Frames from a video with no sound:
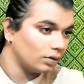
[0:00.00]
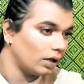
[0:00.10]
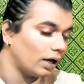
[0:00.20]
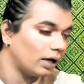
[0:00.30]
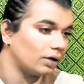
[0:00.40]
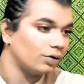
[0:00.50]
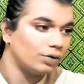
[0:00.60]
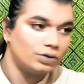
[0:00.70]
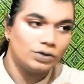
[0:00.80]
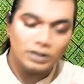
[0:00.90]
and
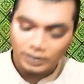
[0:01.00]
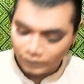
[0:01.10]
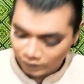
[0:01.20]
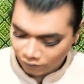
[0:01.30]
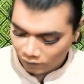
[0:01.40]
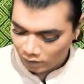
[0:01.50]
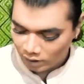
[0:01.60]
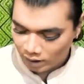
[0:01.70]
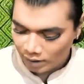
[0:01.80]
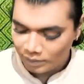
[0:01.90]
going to leave it
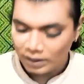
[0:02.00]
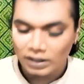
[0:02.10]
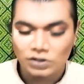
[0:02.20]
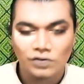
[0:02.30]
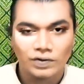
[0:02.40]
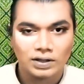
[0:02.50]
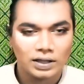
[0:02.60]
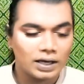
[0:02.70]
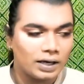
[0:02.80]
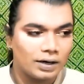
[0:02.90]
for a minute over
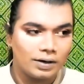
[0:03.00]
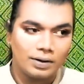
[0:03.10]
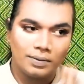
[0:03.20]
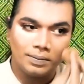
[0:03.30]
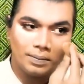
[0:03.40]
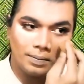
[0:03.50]
there.